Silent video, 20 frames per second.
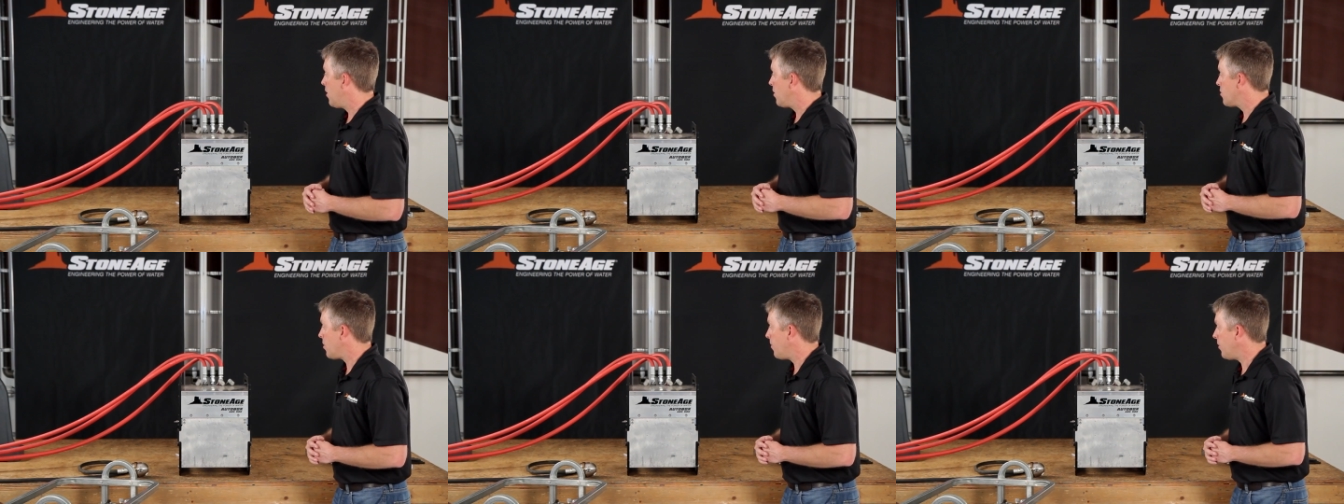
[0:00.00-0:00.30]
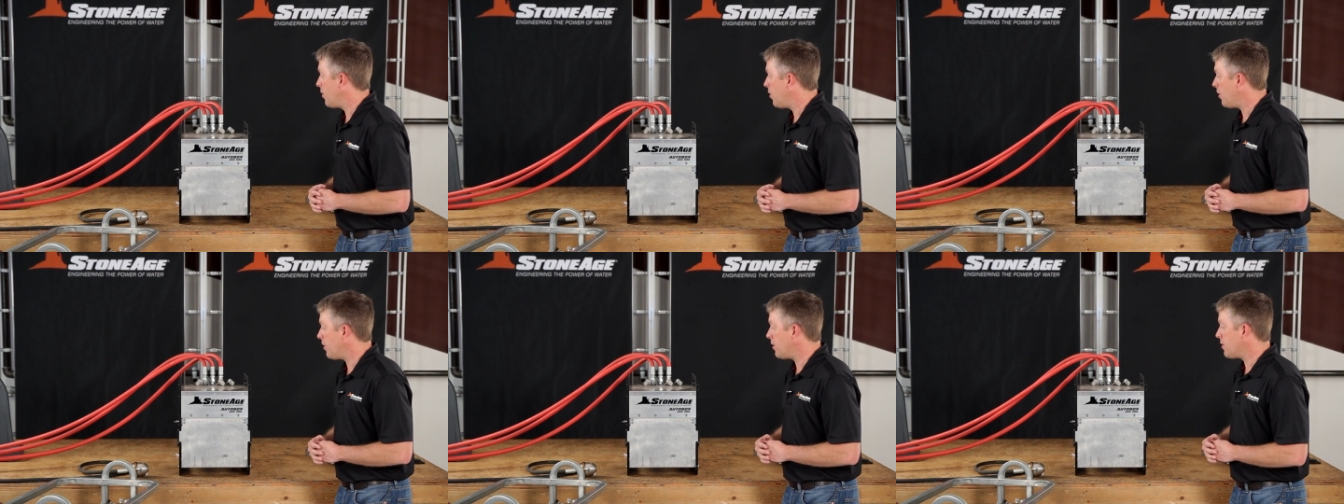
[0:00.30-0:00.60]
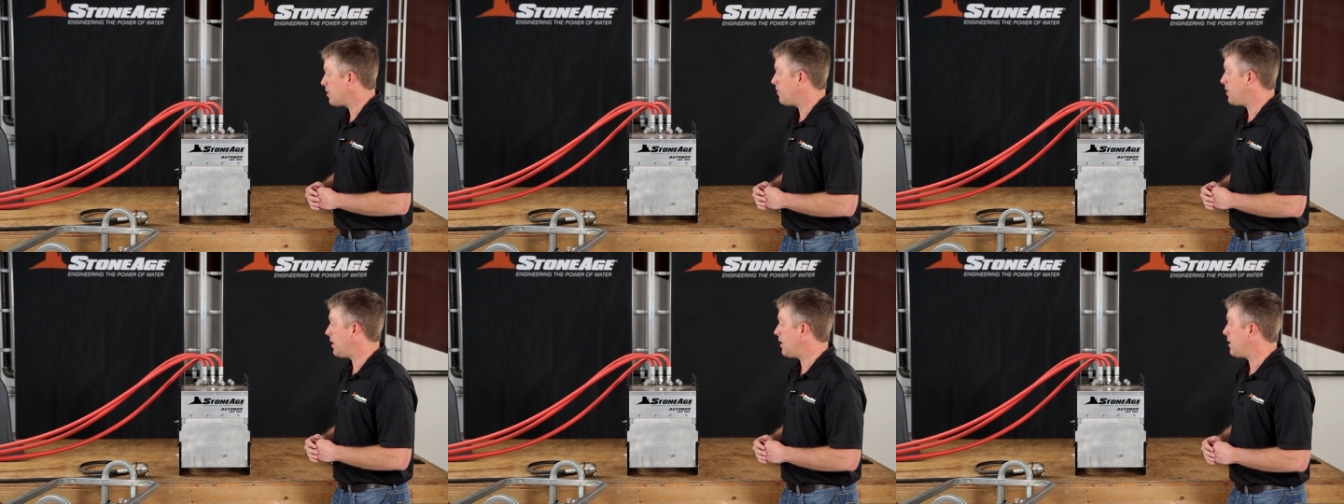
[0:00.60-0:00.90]
So I'm going to go into
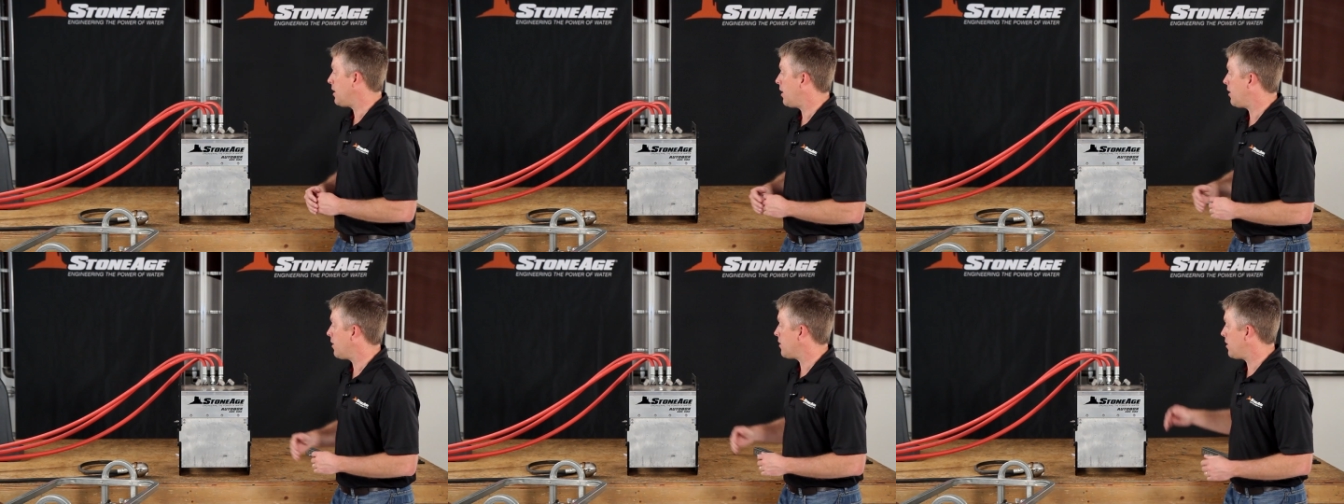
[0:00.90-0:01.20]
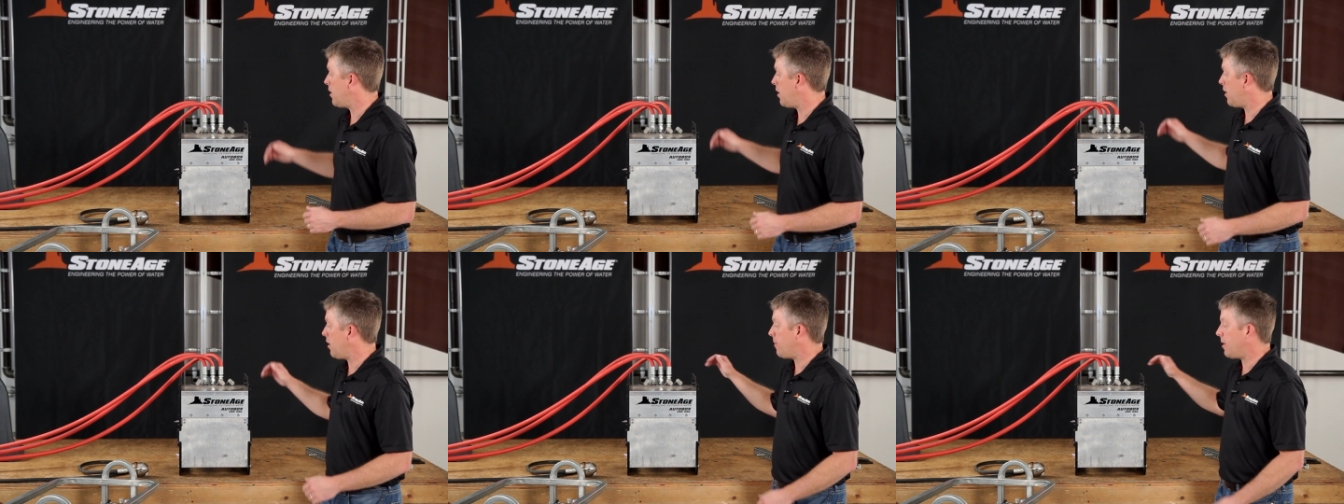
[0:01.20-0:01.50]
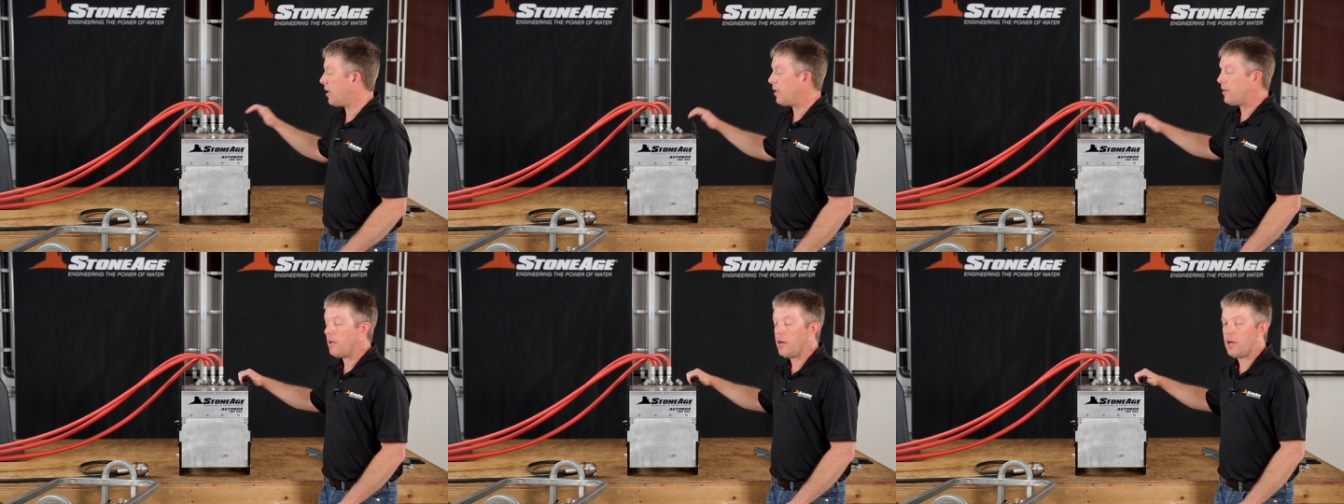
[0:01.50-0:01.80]
some details here
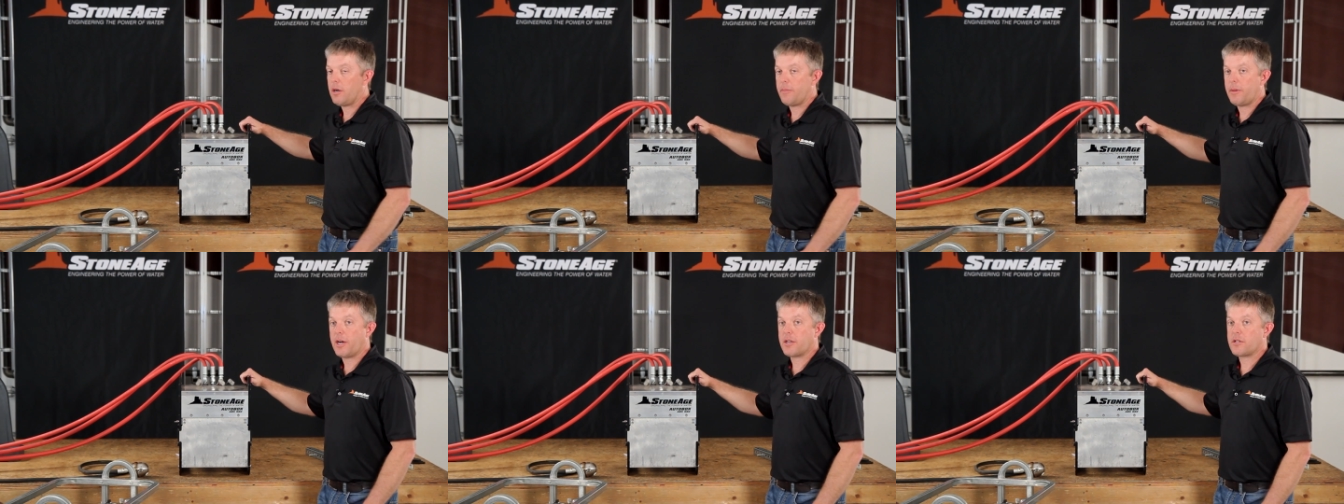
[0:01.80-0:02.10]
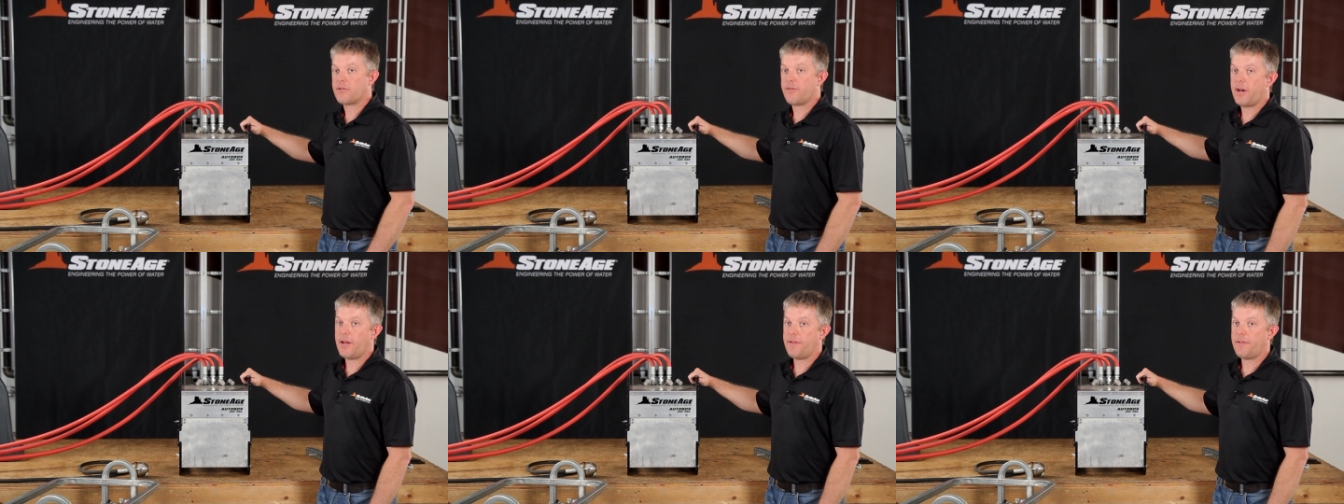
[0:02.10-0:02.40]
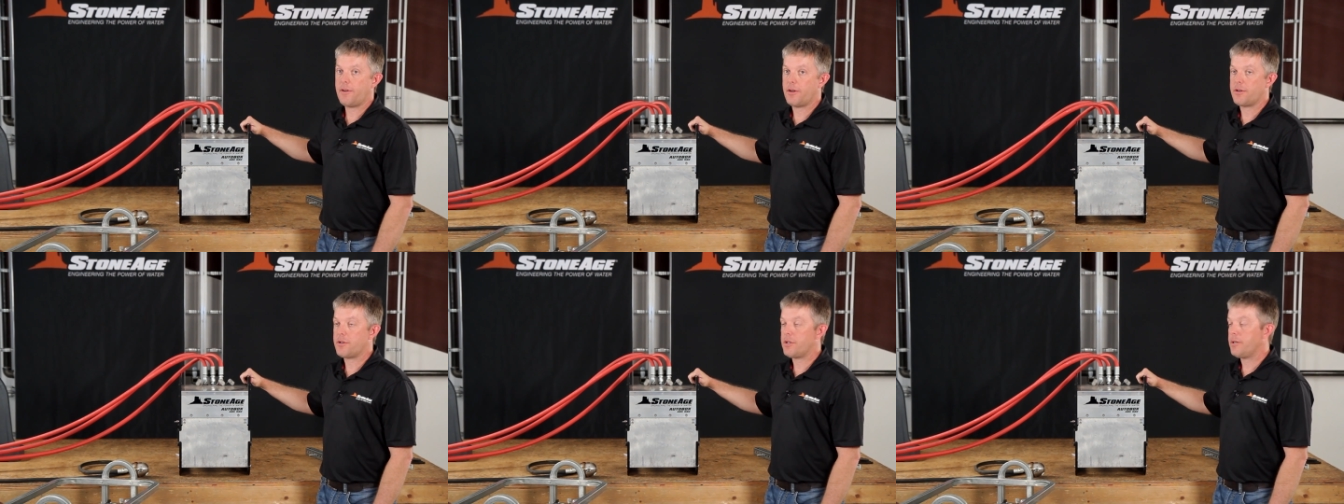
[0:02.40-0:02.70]
about the AutoBox
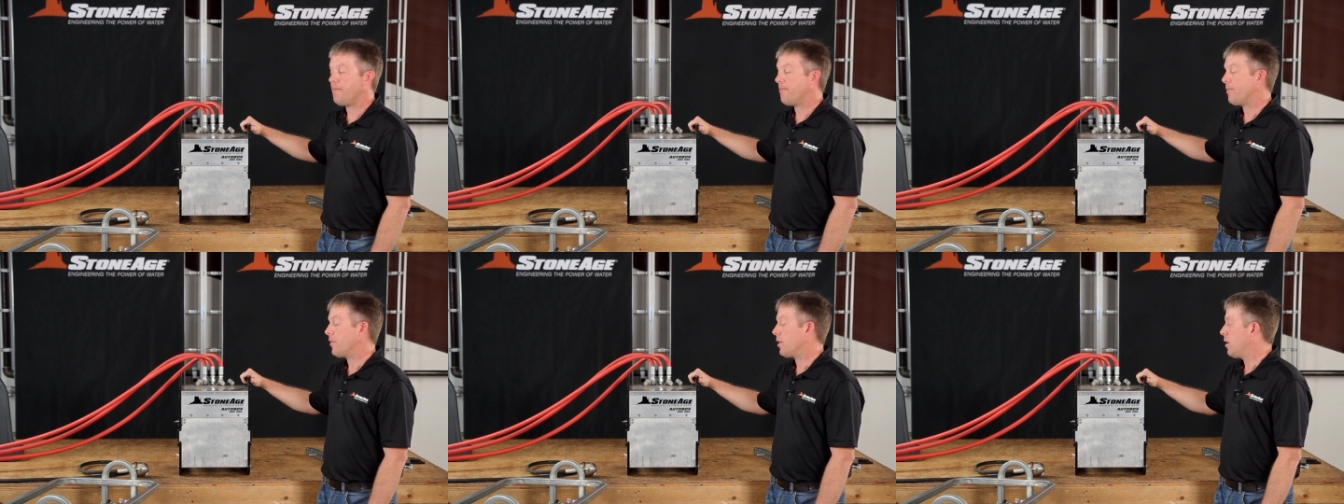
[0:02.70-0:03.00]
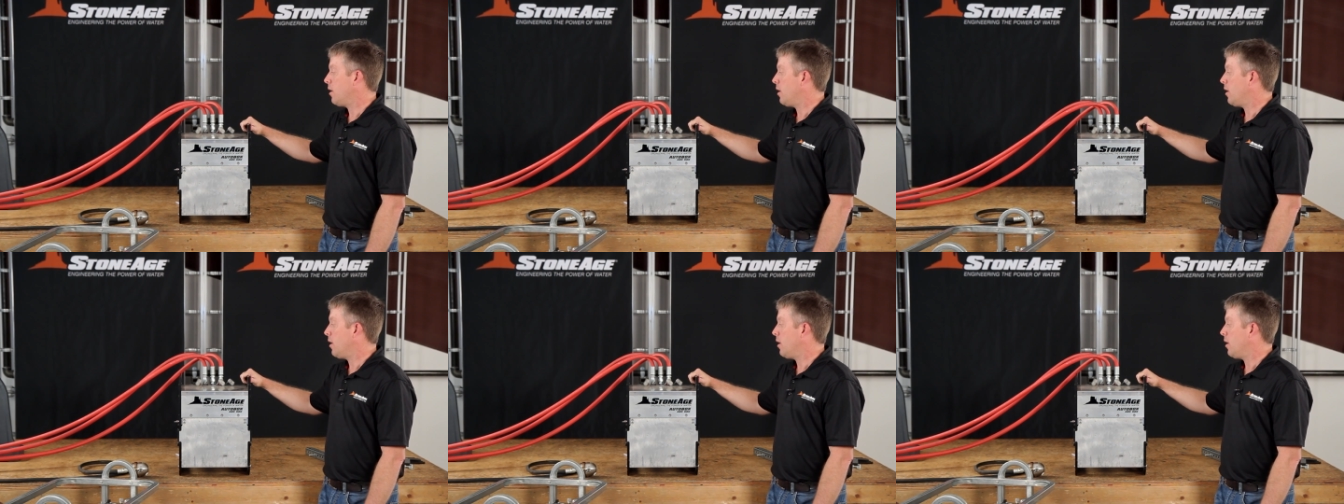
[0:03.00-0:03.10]
500.